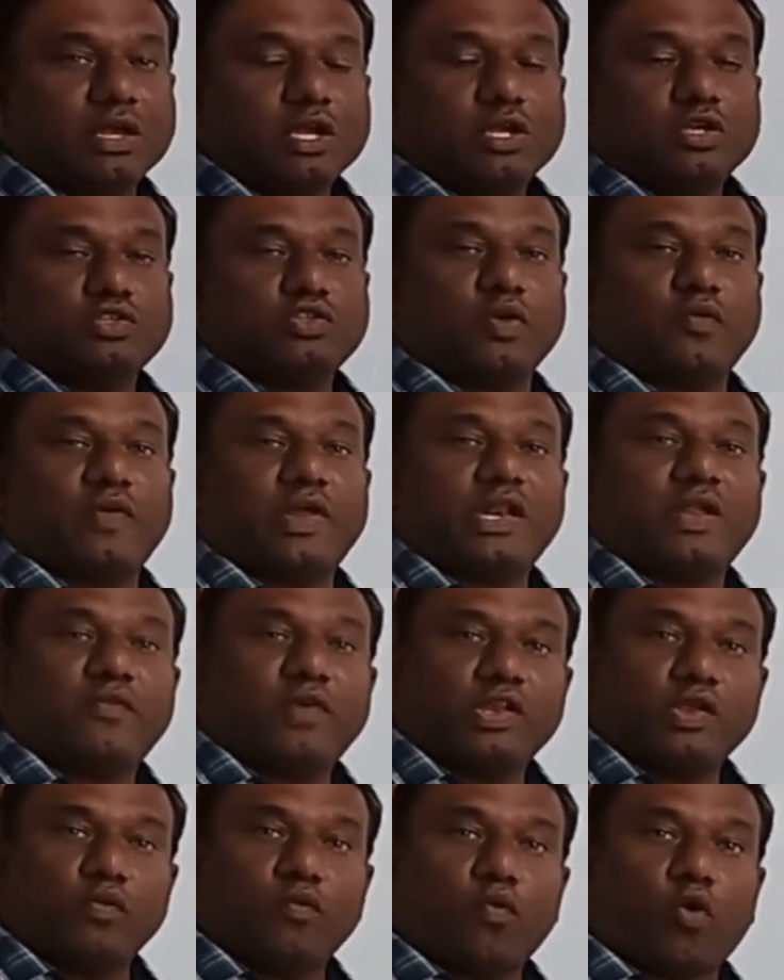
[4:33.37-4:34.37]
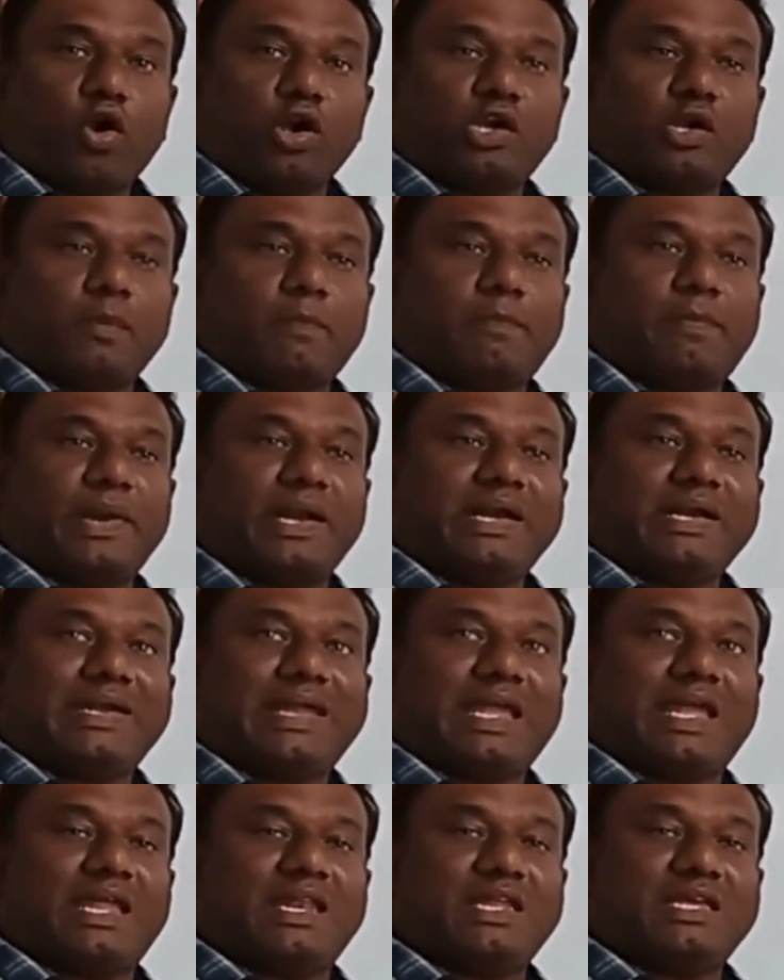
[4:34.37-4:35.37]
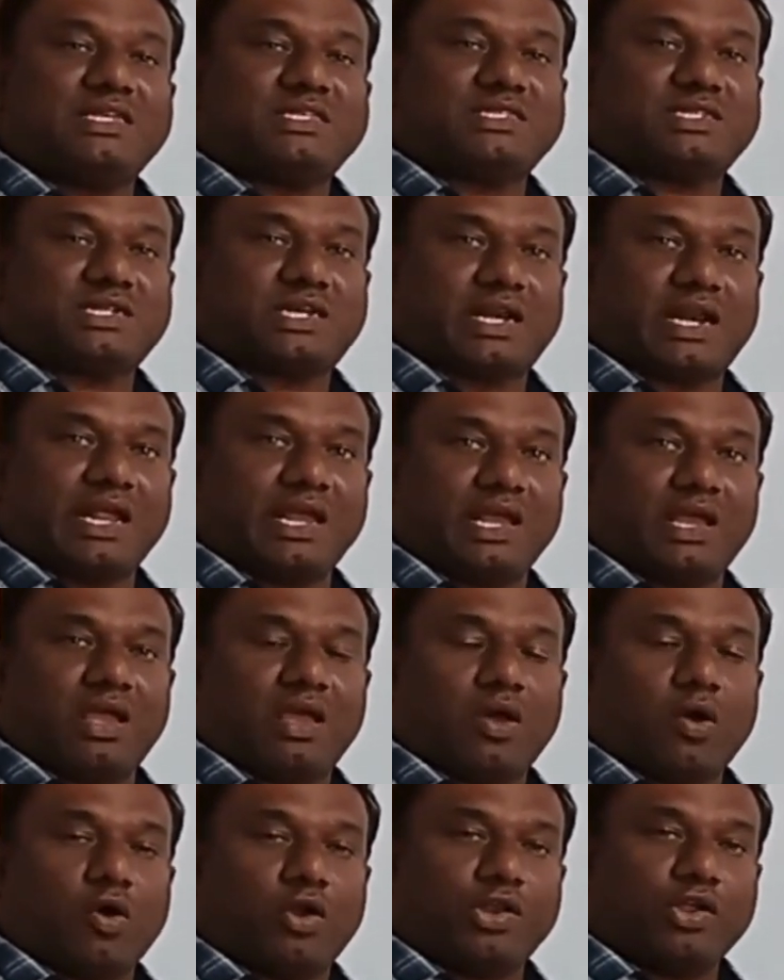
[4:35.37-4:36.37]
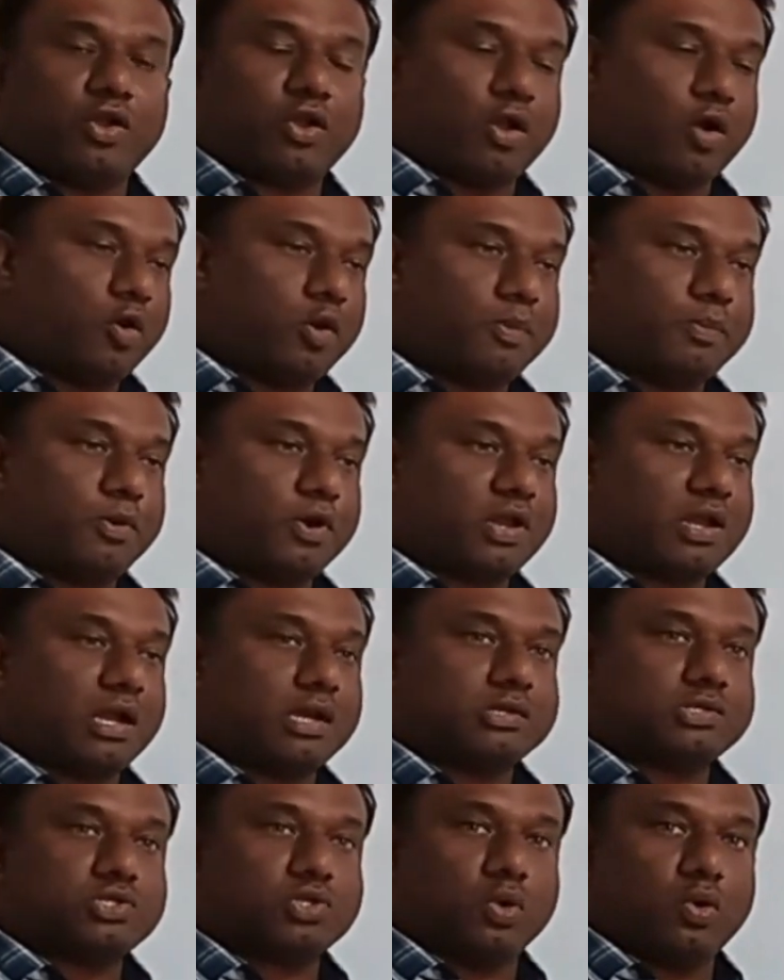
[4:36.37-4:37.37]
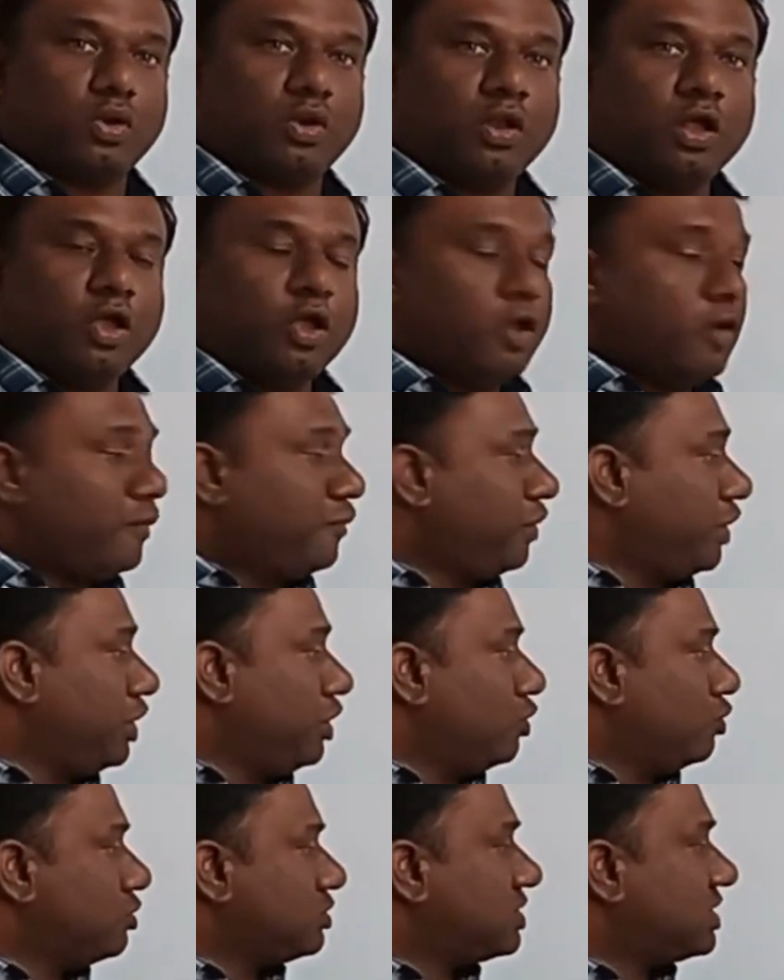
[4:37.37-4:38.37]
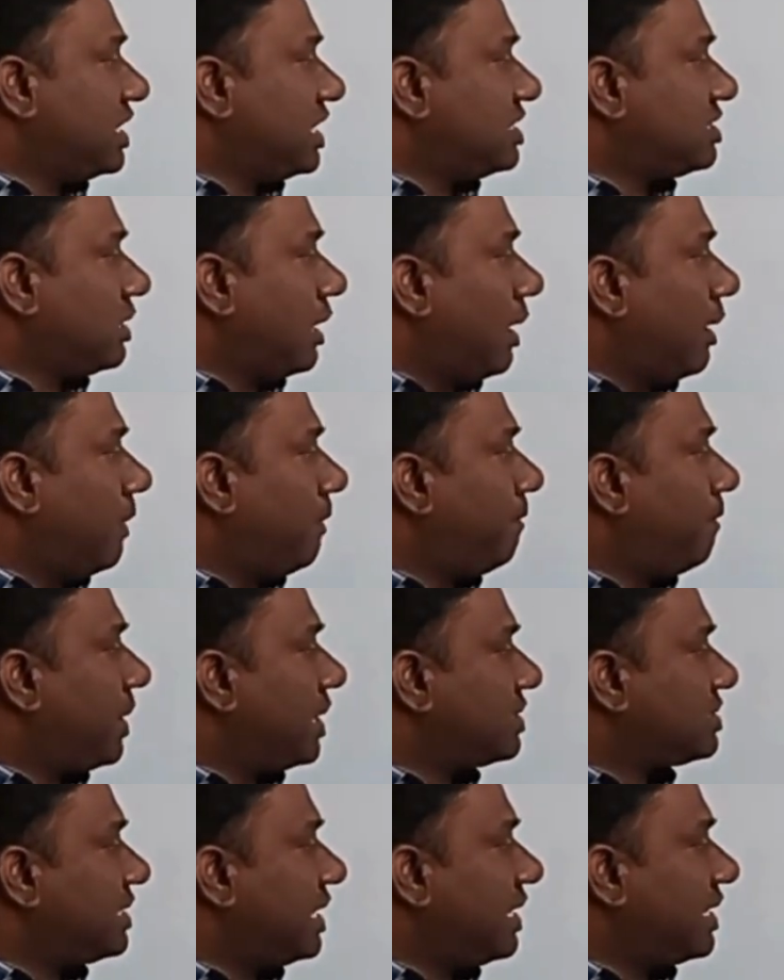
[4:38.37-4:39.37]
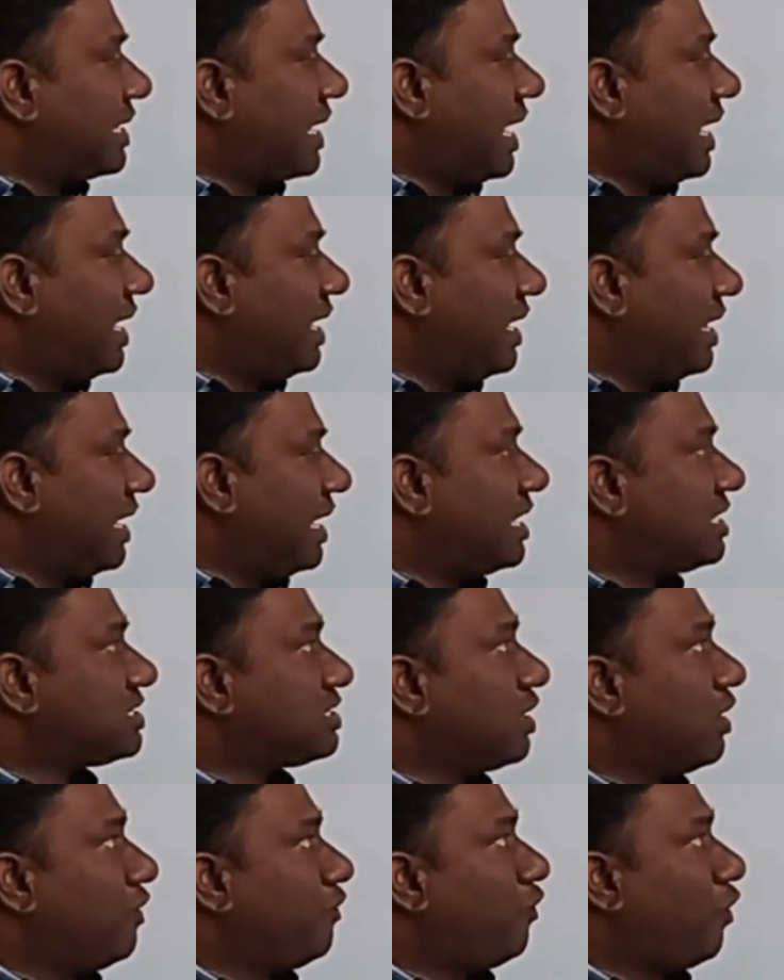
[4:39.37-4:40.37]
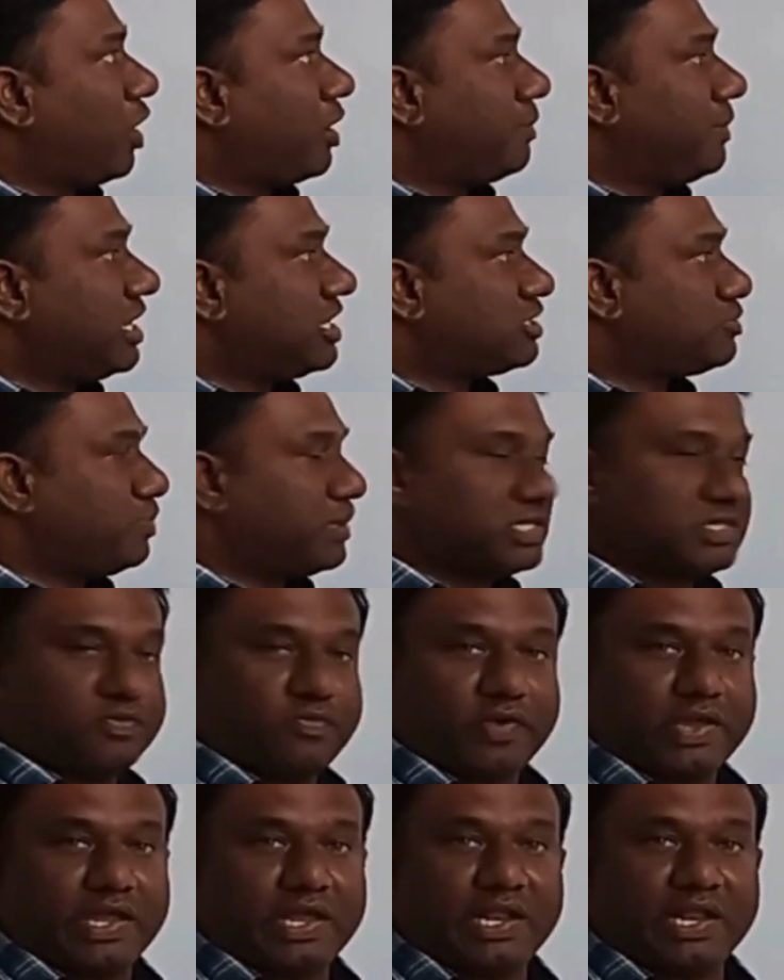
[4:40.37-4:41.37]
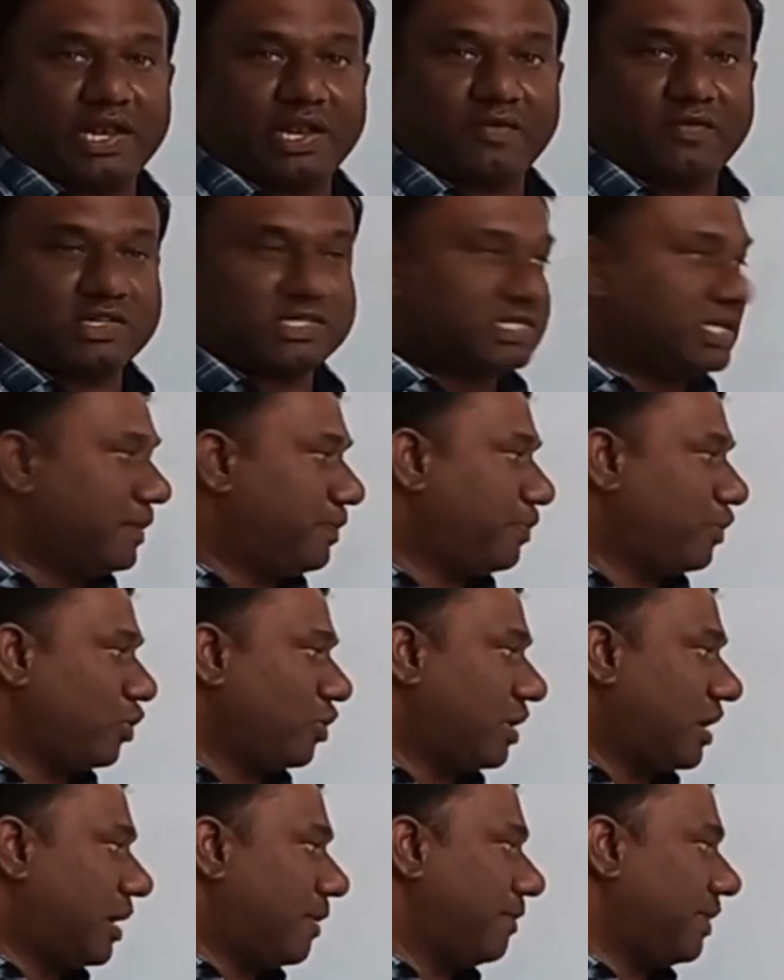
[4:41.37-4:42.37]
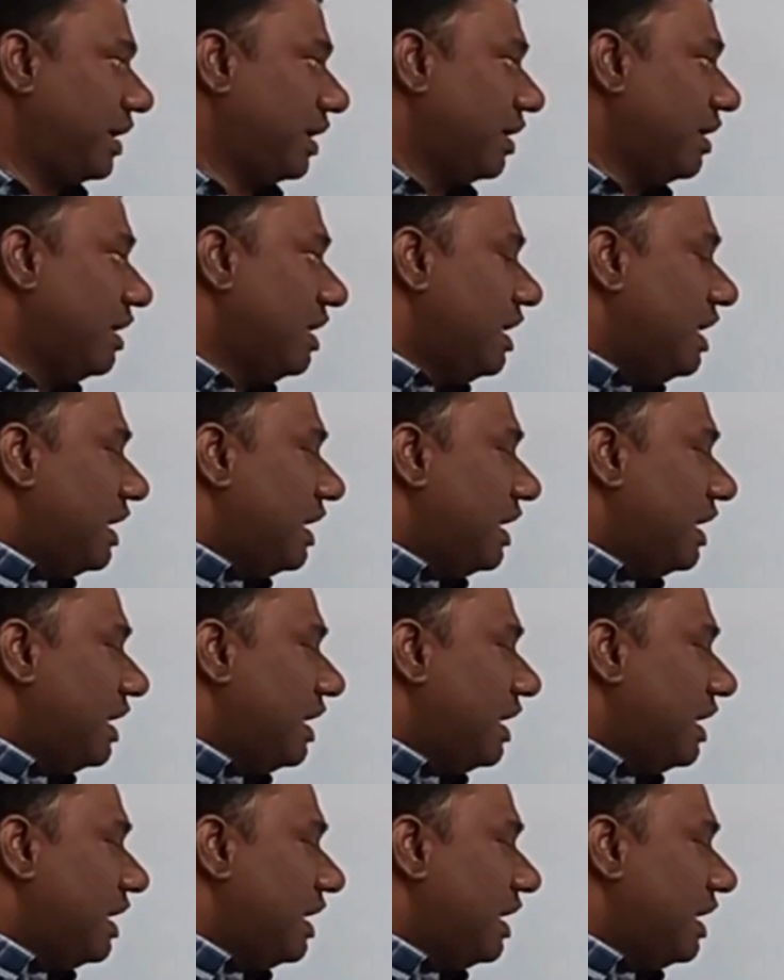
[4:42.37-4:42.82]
So whenever you want to print any string on your output console, we use this percentile S format specifier in our C programming.